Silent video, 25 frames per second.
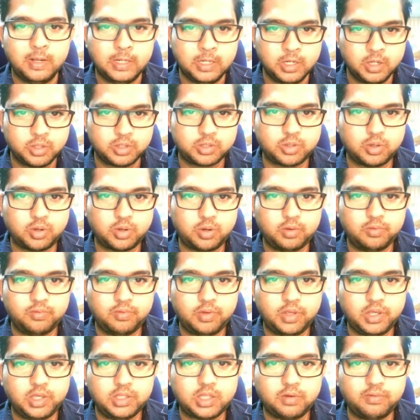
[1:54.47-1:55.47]
So
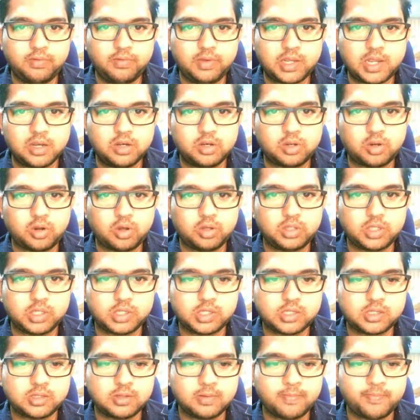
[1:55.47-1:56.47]
either we can draw
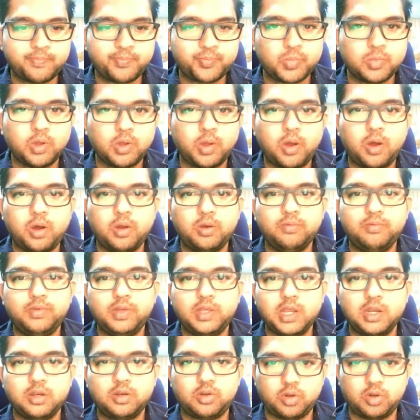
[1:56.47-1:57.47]
this or we
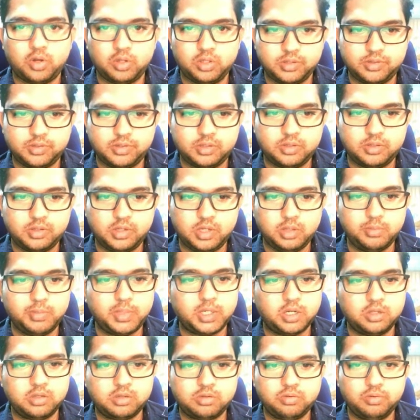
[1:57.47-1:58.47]
can draw this in
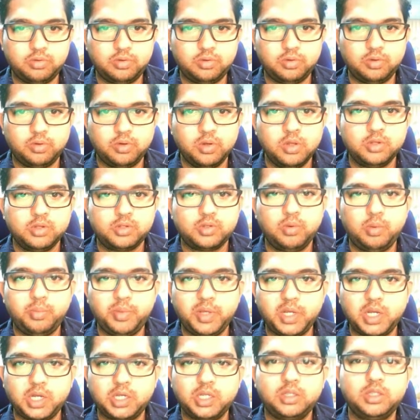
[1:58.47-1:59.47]
metal studio. So we'll be
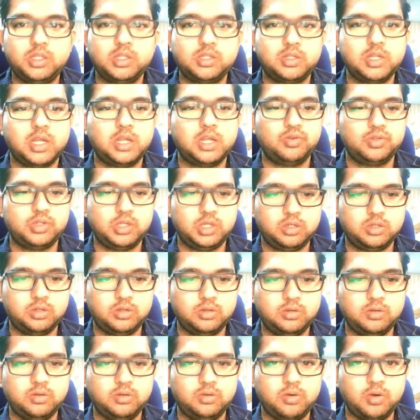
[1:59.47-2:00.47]
getting this nanosheet.
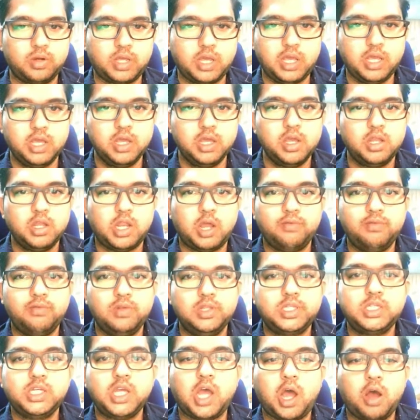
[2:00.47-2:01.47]
Okay, now we'll
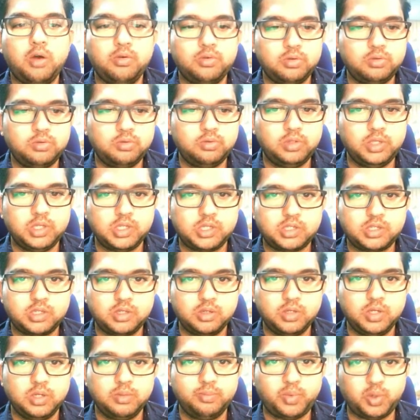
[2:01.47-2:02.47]
see how to do this
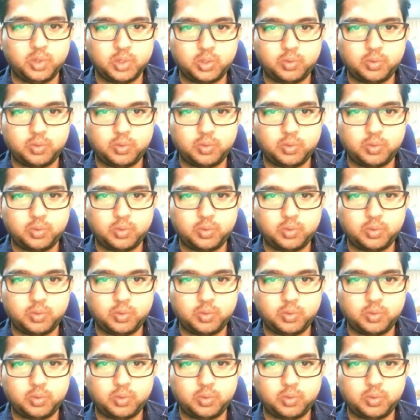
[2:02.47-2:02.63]
in both